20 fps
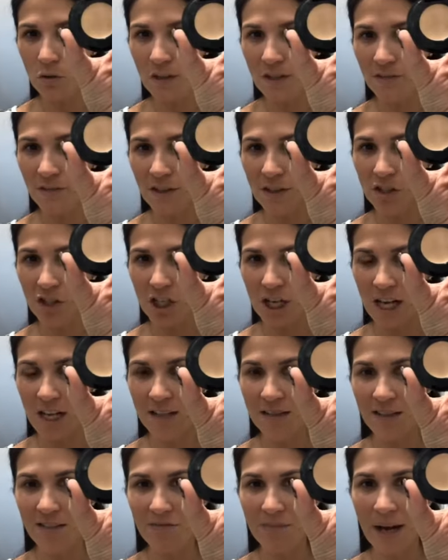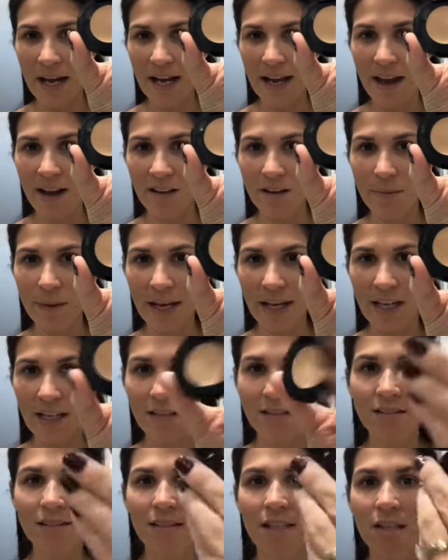different shades of my Alibi
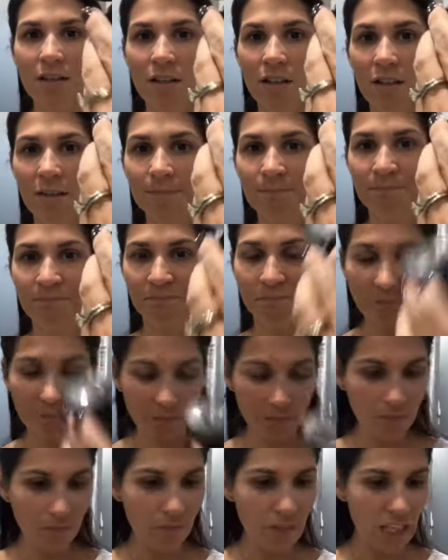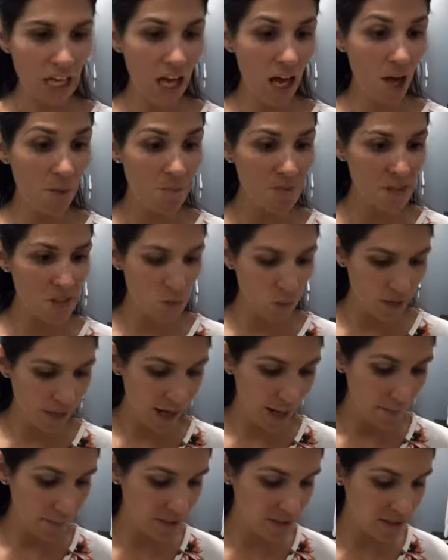Concealer. This one
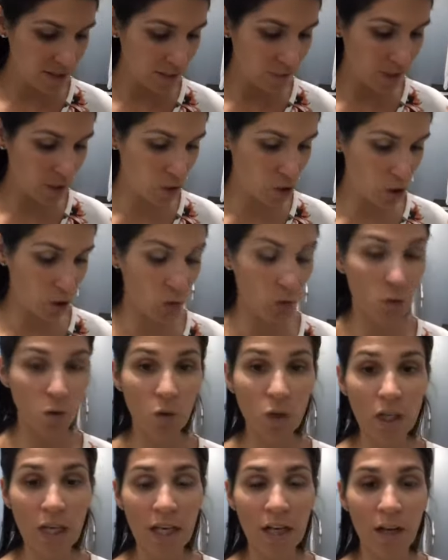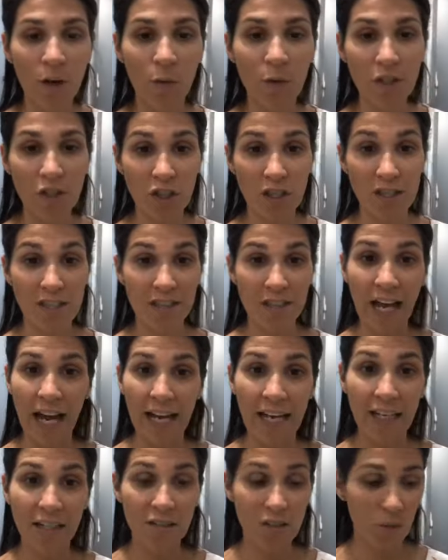happens to be 2, which is
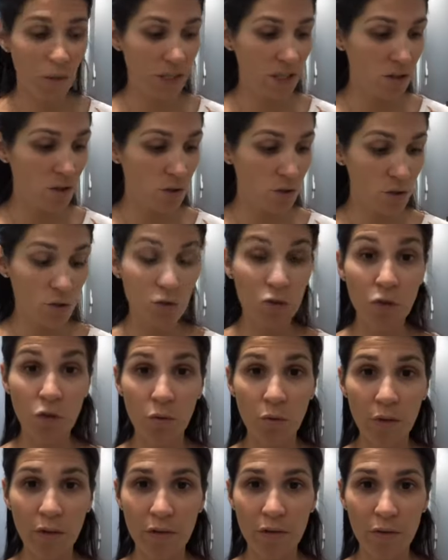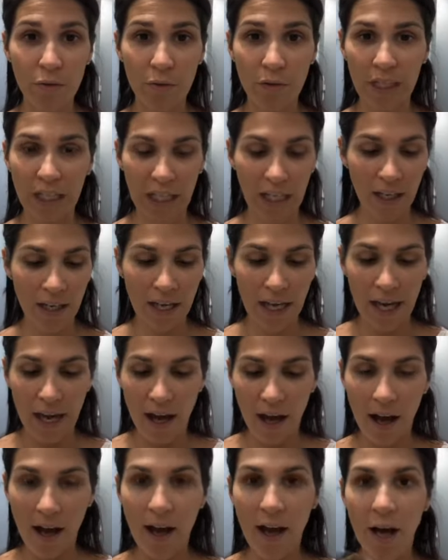light, so I either do 2 or 3.
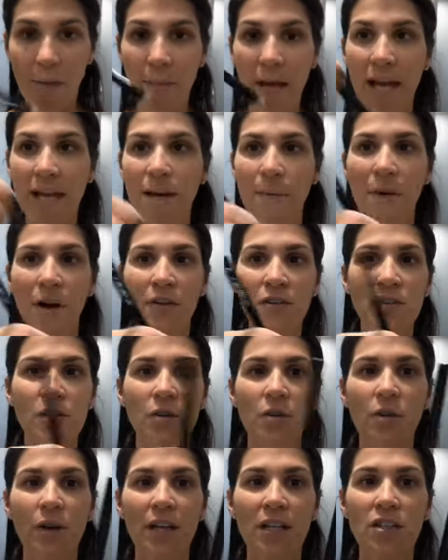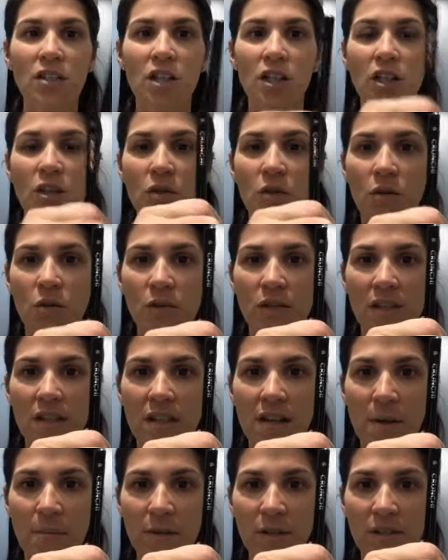And I'm also going to use the
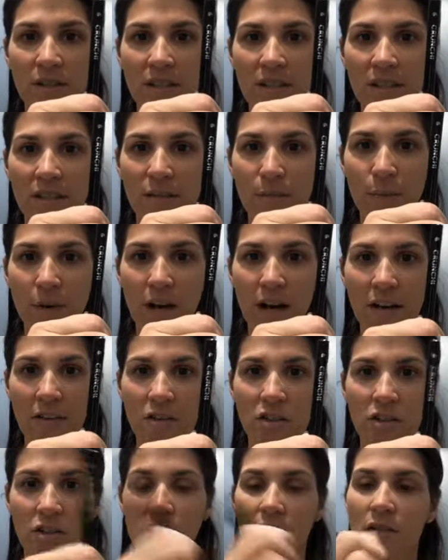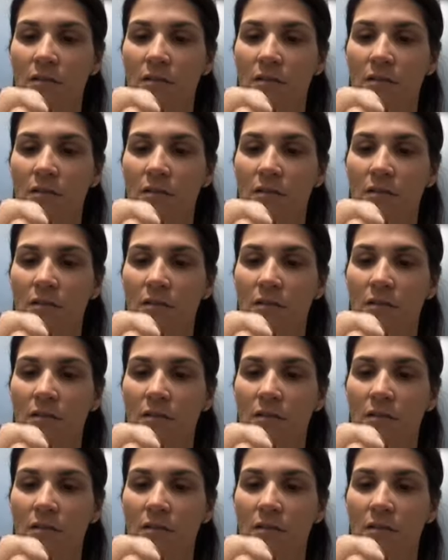number 6 brush,